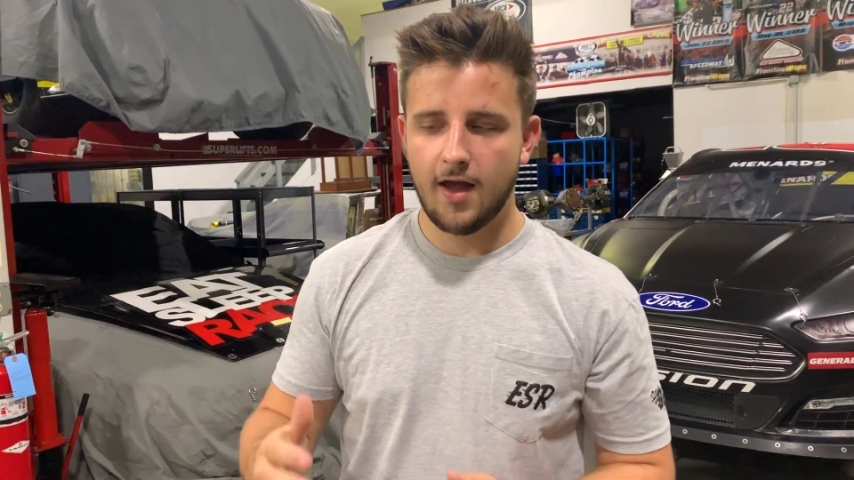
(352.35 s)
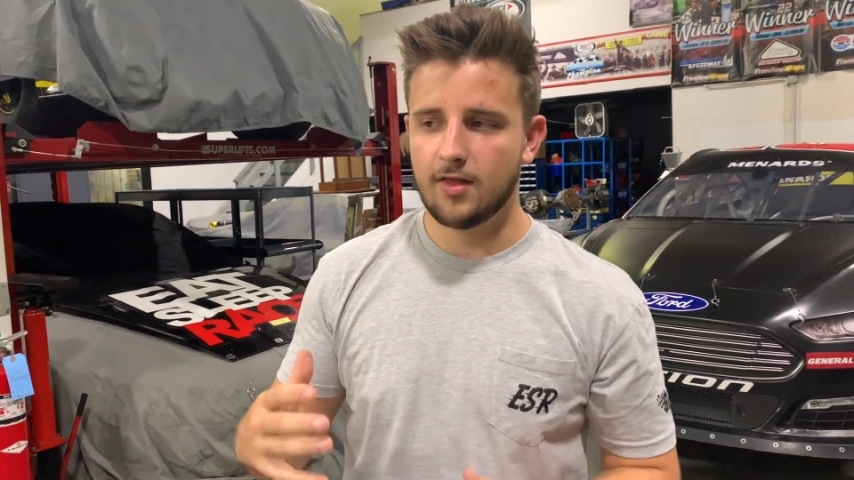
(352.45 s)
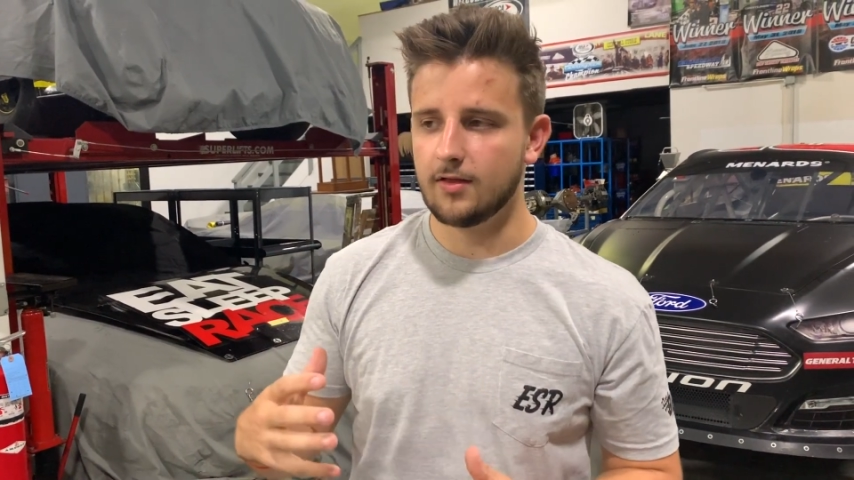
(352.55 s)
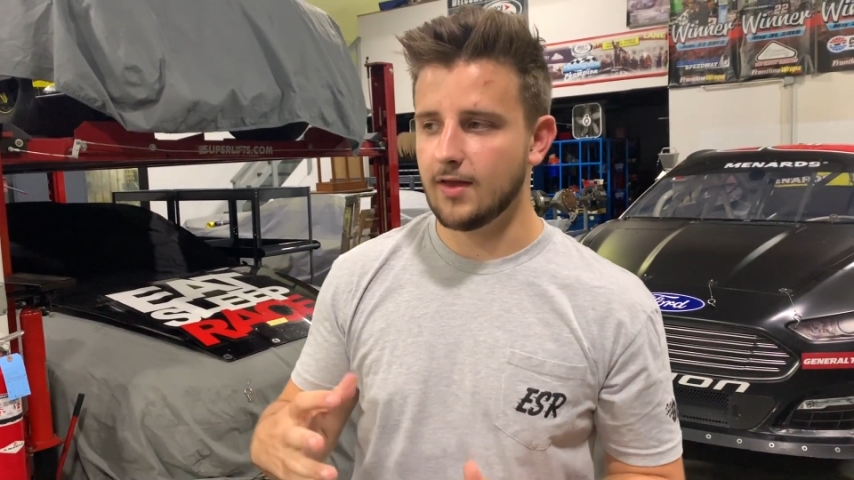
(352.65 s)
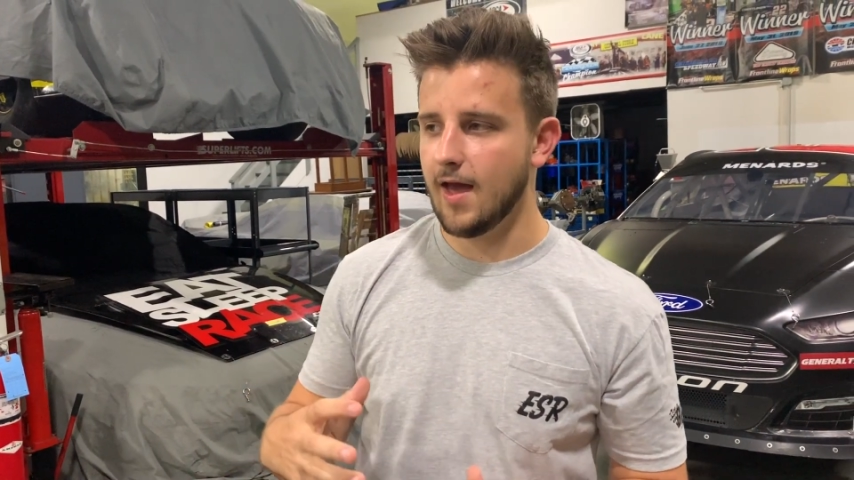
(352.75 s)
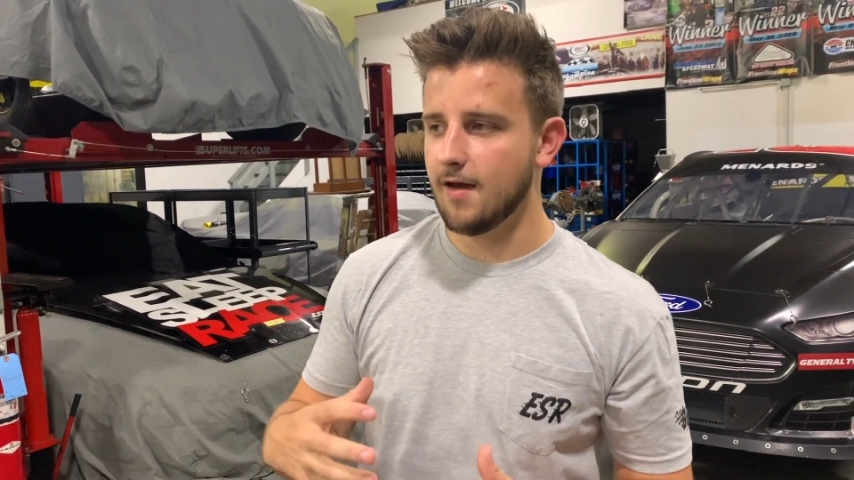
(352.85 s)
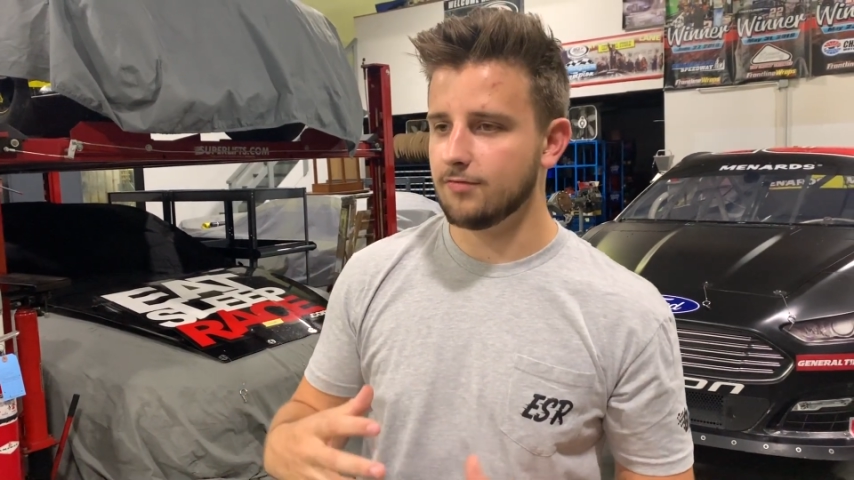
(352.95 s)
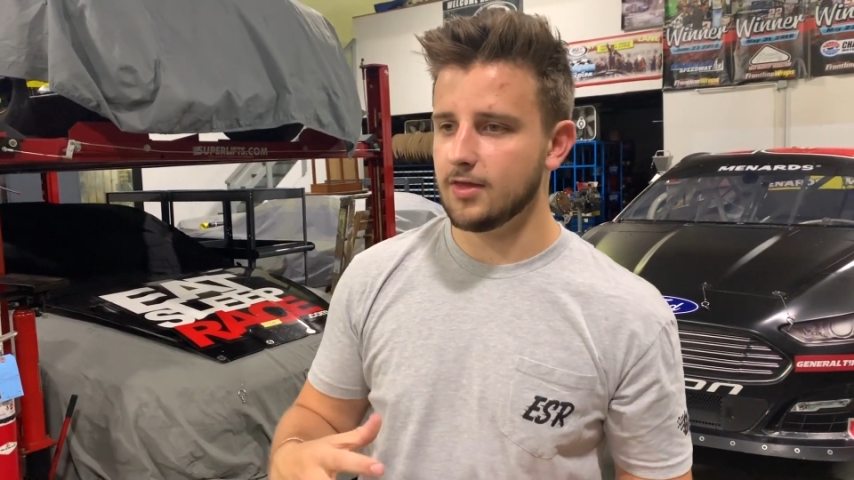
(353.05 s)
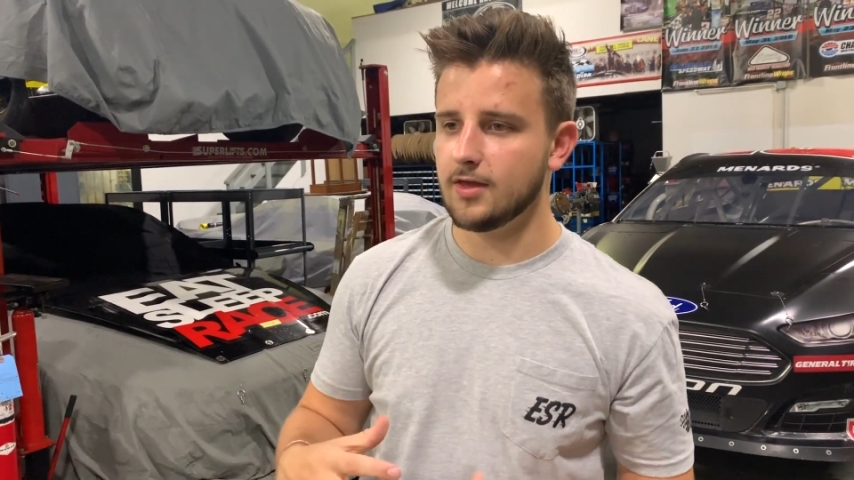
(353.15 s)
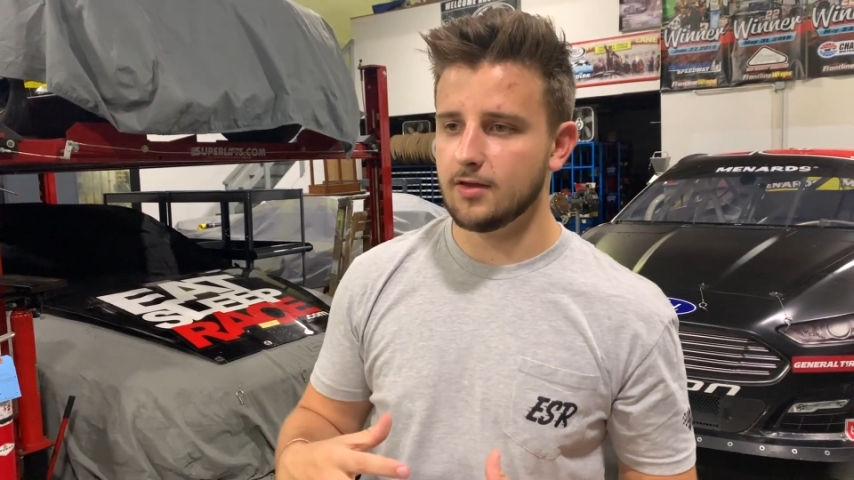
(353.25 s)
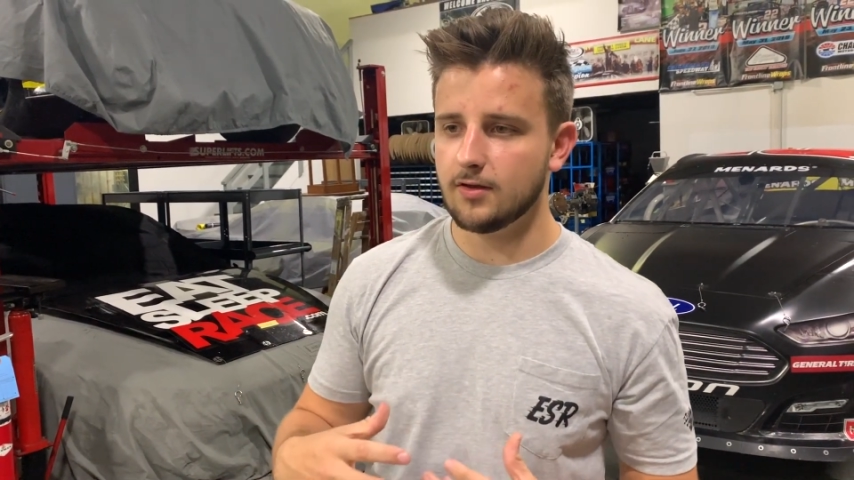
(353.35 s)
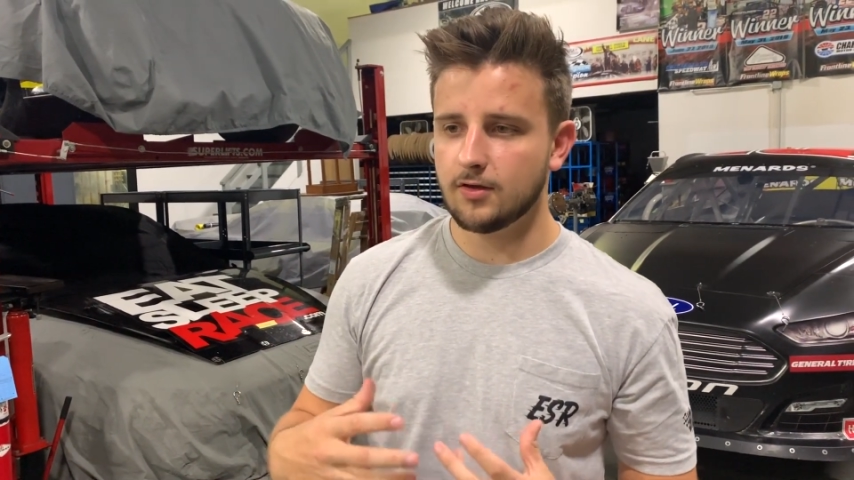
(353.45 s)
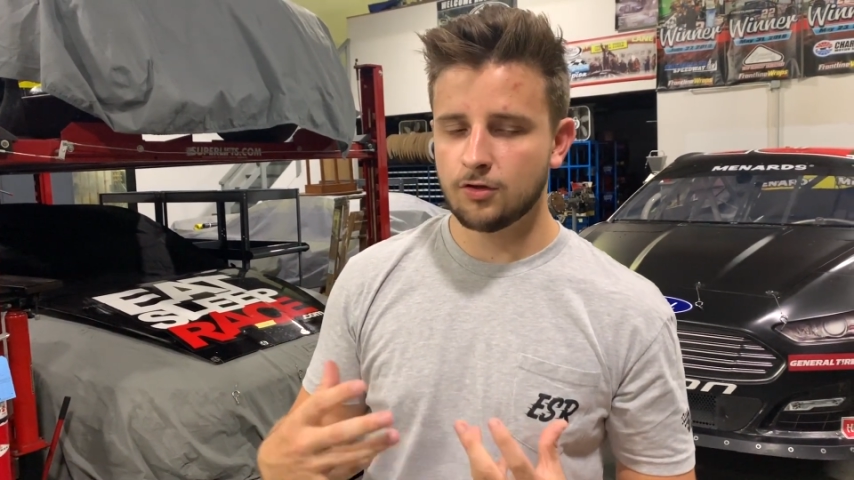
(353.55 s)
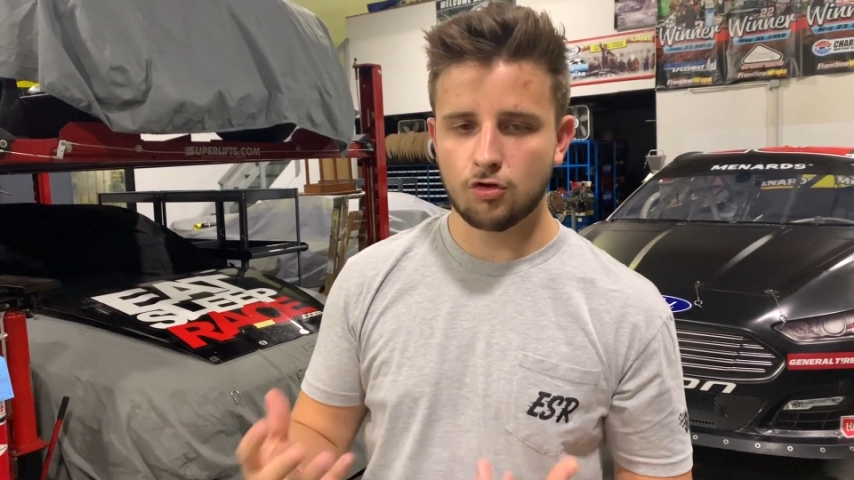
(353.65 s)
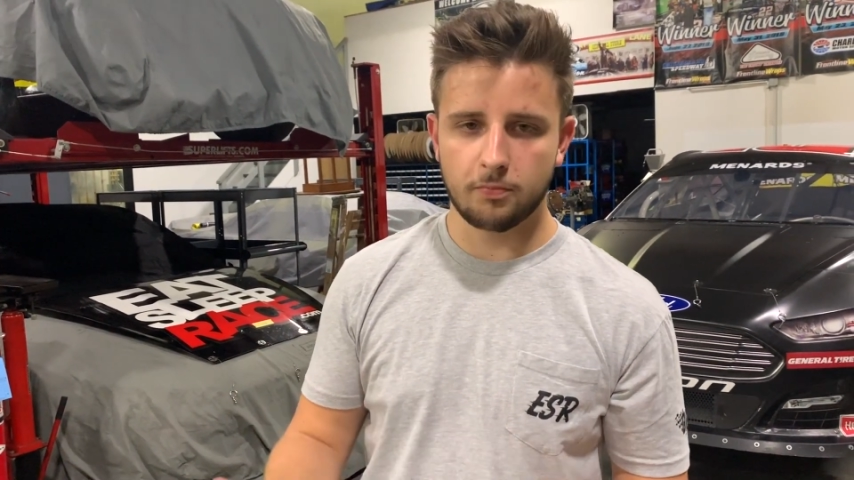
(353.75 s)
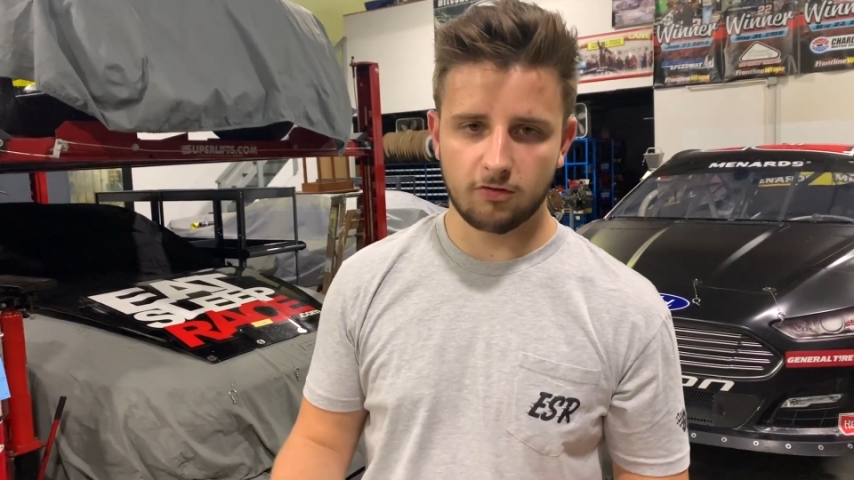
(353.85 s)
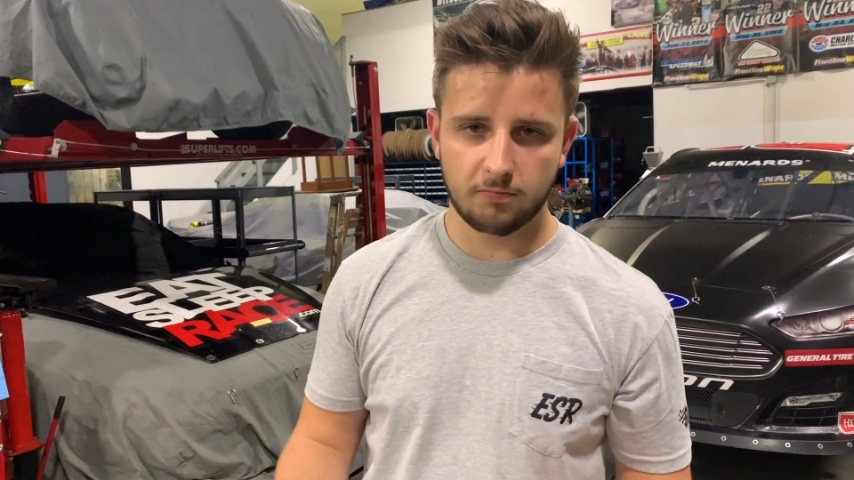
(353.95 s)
And then you have the super